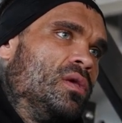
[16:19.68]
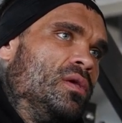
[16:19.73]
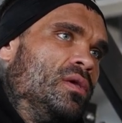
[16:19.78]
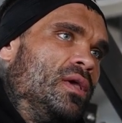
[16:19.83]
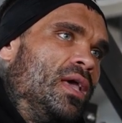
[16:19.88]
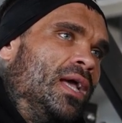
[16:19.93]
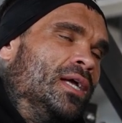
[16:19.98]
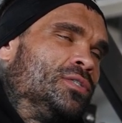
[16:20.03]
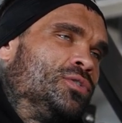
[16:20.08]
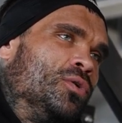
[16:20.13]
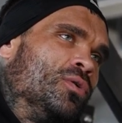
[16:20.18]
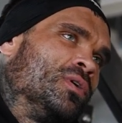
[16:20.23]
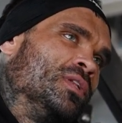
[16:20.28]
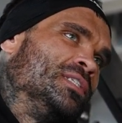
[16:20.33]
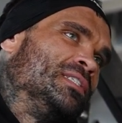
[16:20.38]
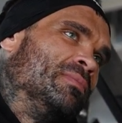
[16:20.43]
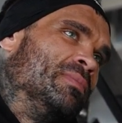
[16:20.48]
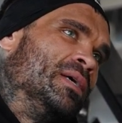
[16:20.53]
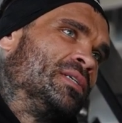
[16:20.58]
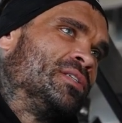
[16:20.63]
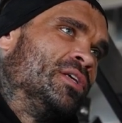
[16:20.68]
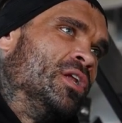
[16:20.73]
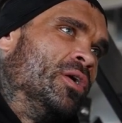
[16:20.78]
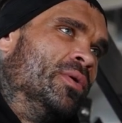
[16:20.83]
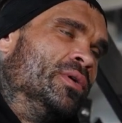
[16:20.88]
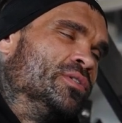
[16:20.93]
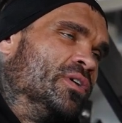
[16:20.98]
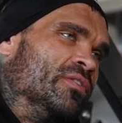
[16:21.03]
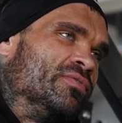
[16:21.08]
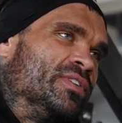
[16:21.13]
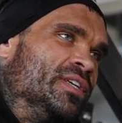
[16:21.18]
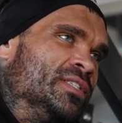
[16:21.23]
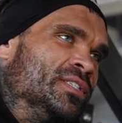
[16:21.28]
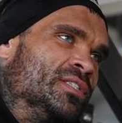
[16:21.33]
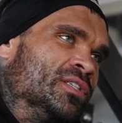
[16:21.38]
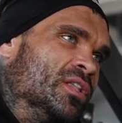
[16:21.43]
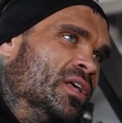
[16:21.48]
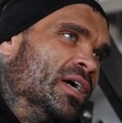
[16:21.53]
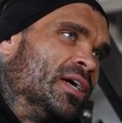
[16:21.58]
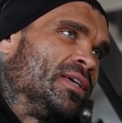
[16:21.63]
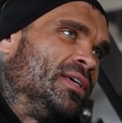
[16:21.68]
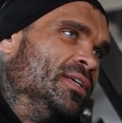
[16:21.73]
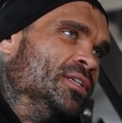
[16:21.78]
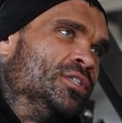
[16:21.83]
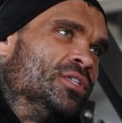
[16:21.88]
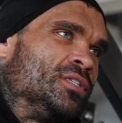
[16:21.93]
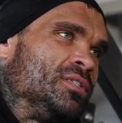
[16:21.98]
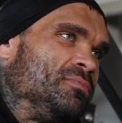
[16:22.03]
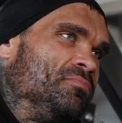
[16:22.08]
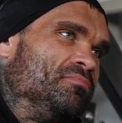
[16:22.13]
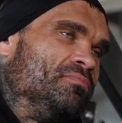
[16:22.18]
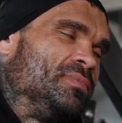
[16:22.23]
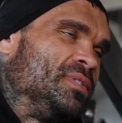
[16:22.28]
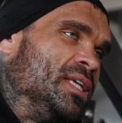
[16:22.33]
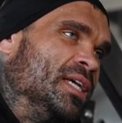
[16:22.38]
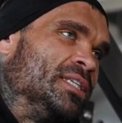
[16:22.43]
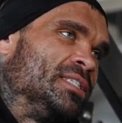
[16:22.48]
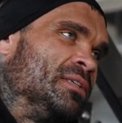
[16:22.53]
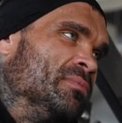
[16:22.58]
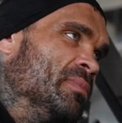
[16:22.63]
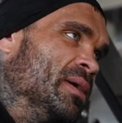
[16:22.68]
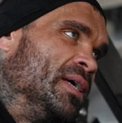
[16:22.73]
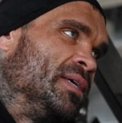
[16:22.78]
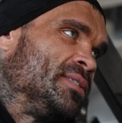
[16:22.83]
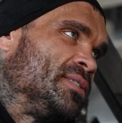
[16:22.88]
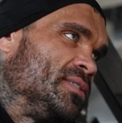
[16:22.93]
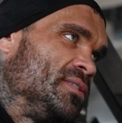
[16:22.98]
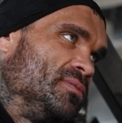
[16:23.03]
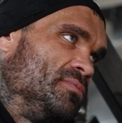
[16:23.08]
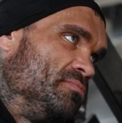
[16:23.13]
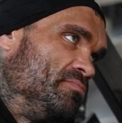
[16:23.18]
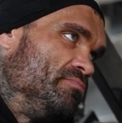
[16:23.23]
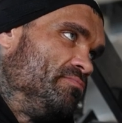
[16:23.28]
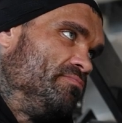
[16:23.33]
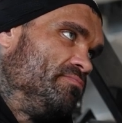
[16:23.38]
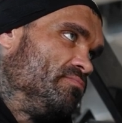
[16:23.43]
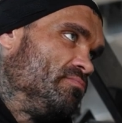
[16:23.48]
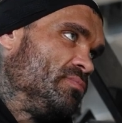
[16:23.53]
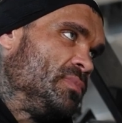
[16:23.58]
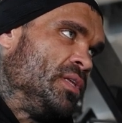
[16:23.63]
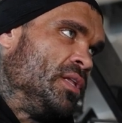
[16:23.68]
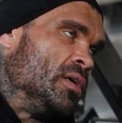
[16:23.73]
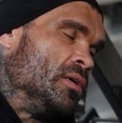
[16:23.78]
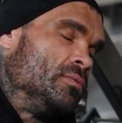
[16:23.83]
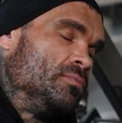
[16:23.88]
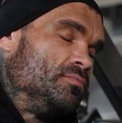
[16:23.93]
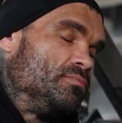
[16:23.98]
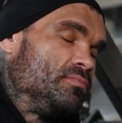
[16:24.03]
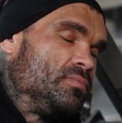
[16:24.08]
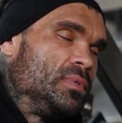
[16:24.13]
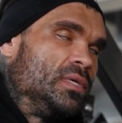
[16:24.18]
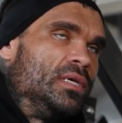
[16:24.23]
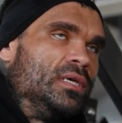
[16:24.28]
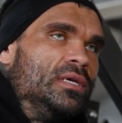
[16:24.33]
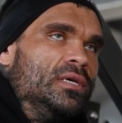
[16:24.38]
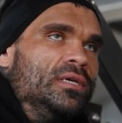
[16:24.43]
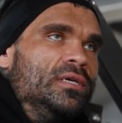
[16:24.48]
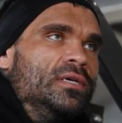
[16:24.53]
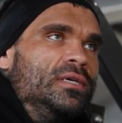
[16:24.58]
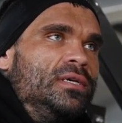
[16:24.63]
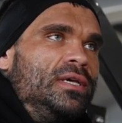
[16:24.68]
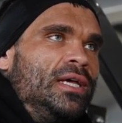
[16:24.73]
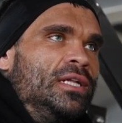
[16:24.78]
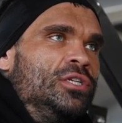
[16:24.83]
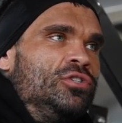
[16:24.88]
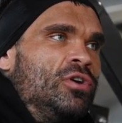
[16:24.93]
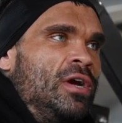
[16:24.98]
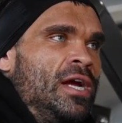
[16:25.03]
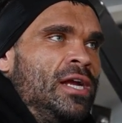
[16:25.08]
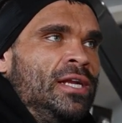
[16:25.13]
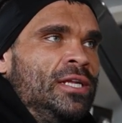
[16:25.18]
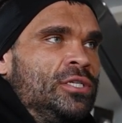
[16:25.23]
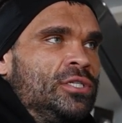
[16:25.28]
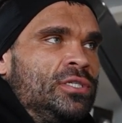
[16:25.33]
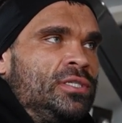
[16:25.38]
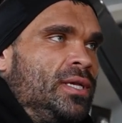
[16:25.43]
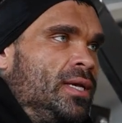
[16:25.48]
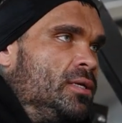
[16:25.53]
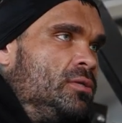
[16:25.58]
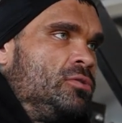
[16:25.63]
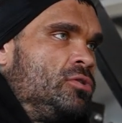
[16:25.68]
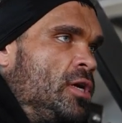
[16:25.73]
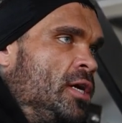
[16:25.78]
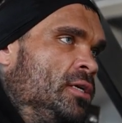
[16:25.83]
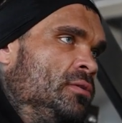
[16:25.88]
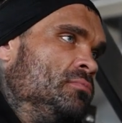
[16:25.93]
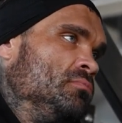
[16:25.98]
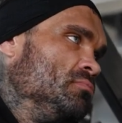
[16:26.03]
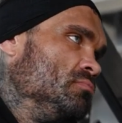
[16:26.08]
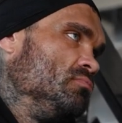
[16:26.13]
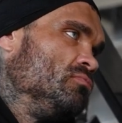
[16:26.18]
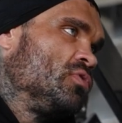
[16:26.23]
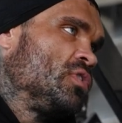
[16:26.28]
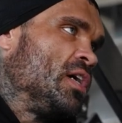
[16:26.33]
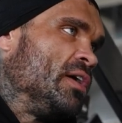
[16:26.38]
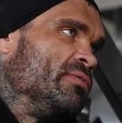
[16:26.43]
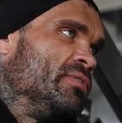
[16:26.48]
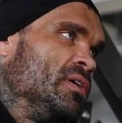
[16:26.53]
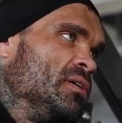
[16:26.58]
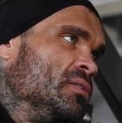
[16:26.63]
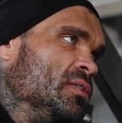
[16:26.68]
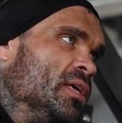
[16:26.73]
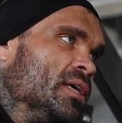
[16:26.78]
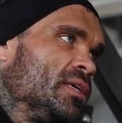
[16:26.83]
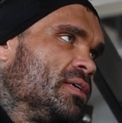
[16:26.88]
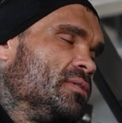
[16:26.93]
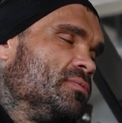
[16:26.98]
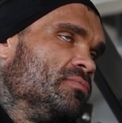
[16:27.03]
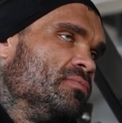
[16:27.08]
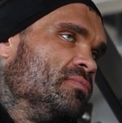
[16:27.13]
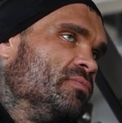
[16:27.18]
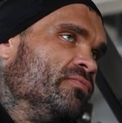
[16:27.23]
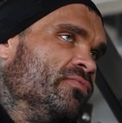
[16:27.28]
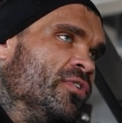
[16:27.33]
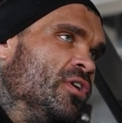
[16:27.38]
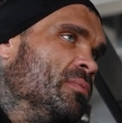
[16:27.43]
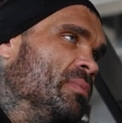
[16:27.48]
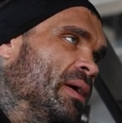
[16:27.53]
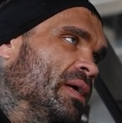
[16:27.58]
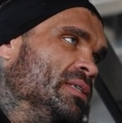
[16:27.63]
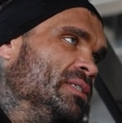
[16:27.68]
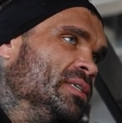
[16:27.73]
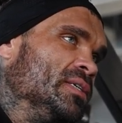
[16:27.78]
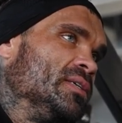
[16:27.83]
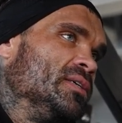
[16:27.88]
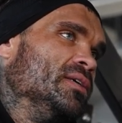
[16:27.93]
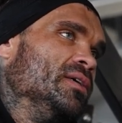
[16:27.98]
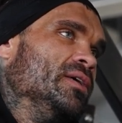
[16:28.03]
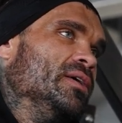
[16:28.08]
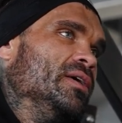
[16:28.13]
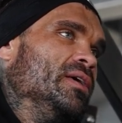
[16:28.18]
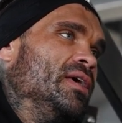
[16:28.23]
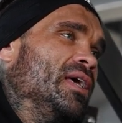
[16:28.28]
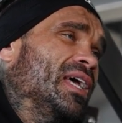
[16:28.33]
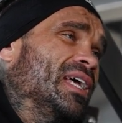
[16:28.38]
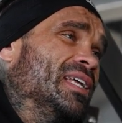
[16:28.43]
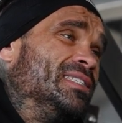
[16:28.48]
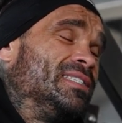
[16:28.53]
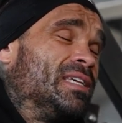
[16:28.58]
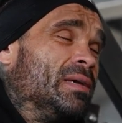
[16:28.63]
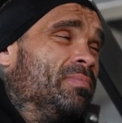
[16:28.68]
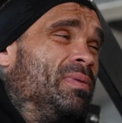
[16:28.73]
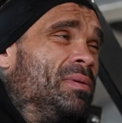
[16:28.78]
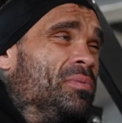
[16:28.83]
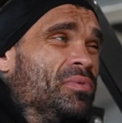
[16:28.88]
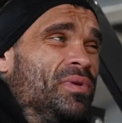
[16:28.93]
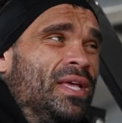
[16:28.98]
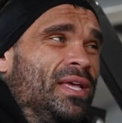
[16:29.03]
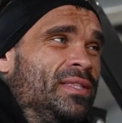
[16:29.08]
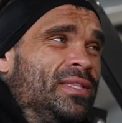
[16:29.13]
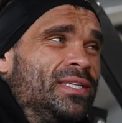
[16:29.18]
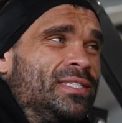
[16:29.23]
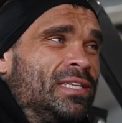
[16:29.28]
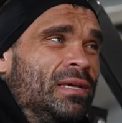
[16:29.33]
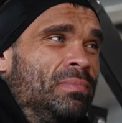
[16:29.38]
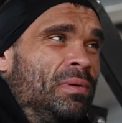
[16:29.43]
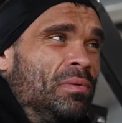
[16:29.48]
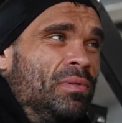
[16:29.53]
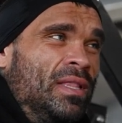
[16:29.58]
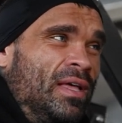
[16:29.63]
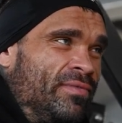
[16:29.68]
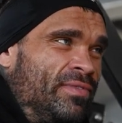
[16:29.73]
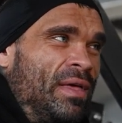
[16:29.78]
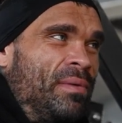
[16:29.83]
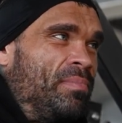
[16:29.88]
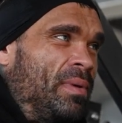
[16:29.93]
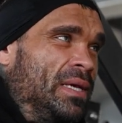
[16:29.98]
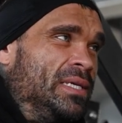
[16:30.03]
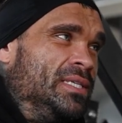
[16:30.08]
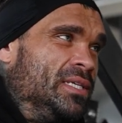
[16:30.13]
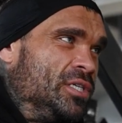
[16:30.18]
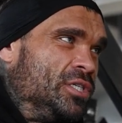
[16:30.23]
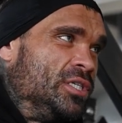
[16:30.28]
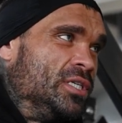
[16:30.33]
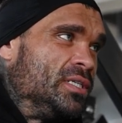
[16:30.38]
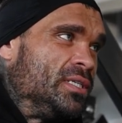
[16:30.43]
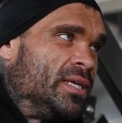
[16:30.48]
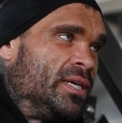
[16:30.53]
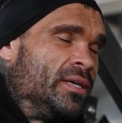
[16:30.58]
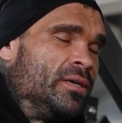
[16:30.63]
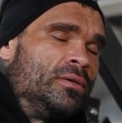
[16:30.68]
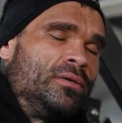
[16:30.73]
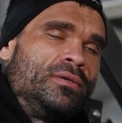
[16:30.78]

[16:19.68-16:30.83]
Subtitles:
And talking to someone else, I know what his off seasons are like. He's just test and mast, you know, and train. He's just, train, recover, like, very basic. And some people need that. Some people love that basic shit, yeah.